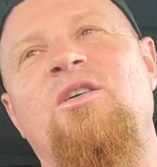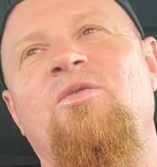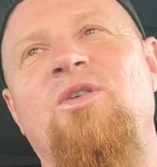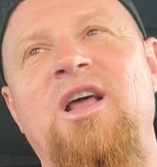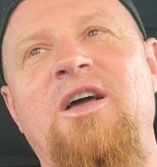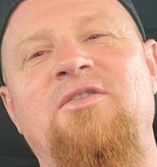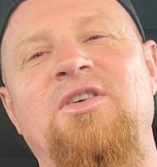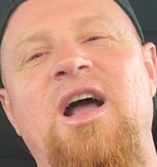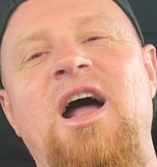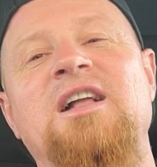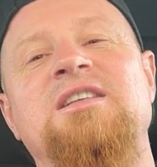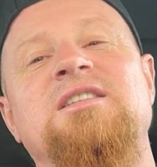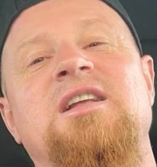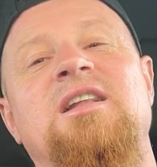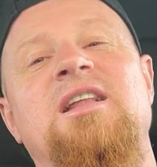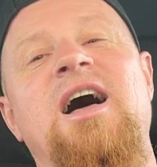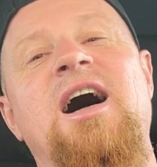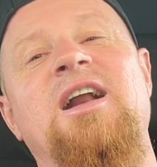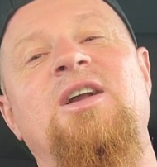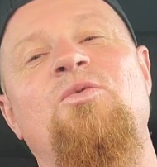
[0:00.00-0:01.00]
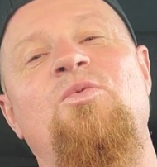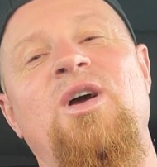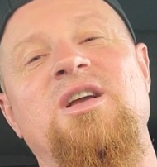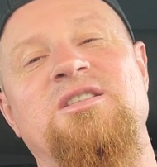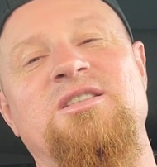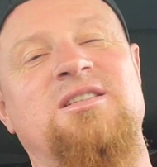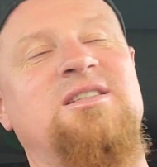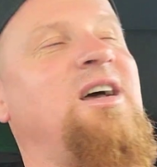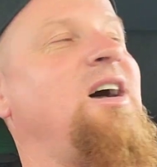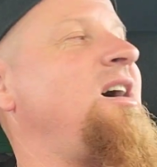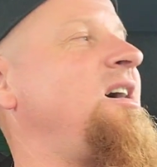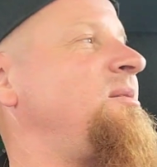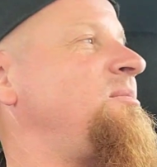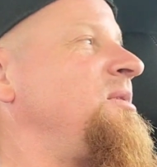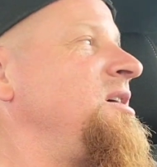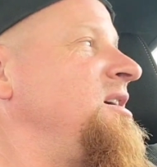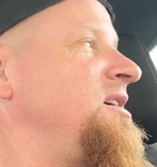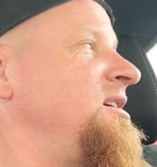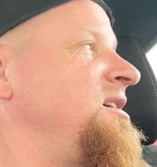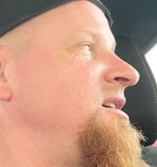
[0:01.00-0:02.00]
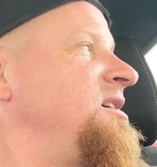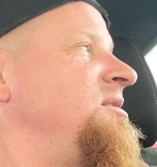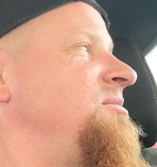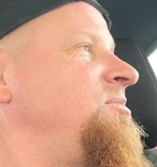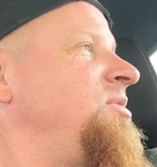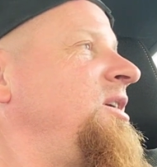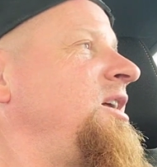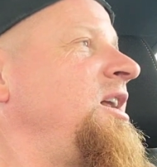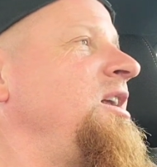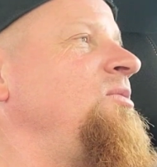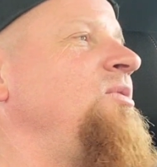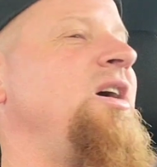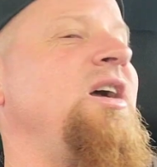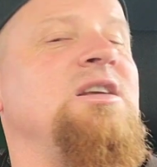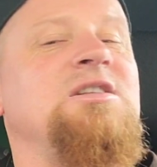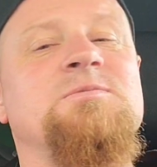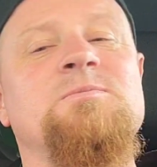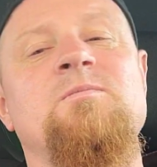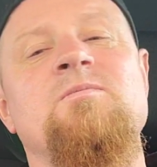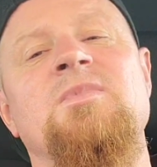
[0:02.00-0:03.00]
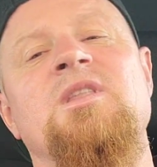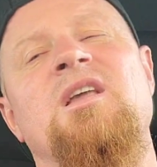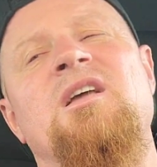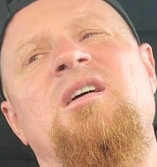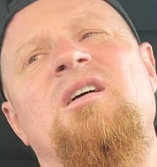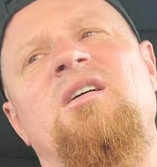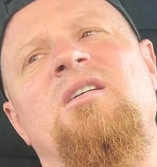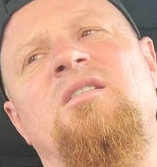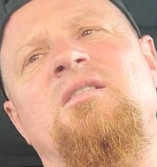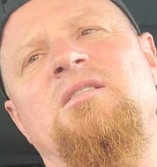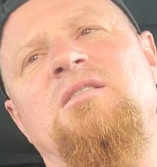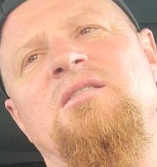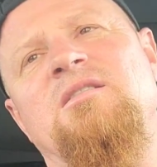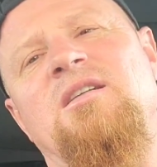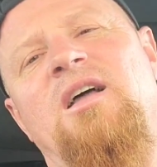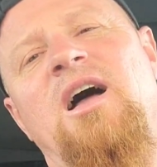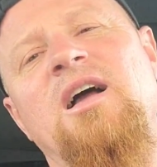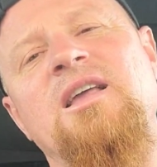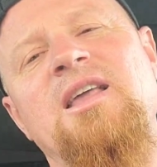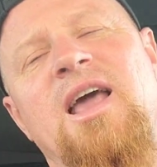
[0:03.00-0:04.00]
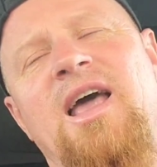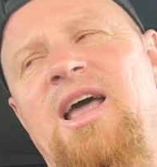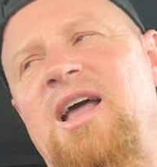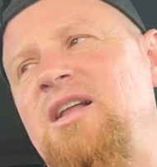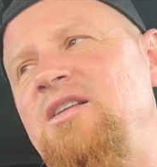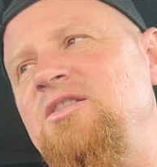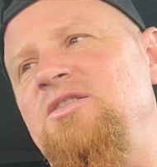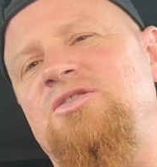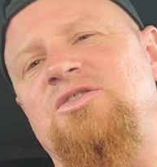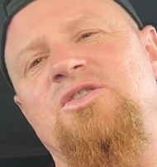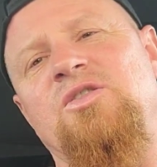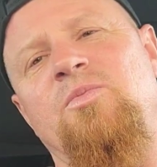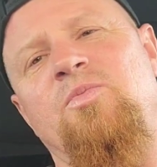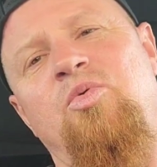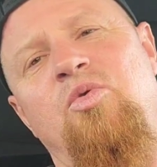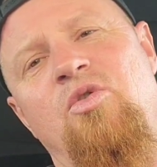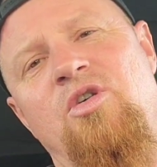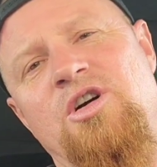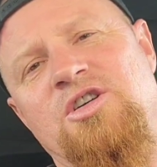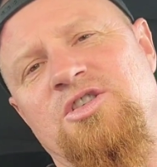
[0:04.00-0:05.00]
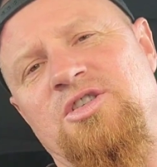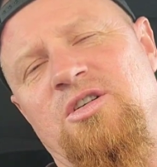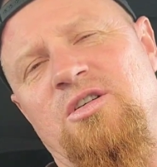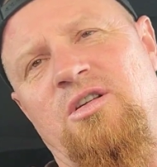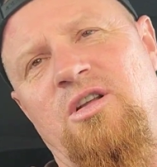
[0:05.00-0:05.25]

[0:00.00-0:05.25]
whatever. That's a lot of waste of time. But, anyways, again, support your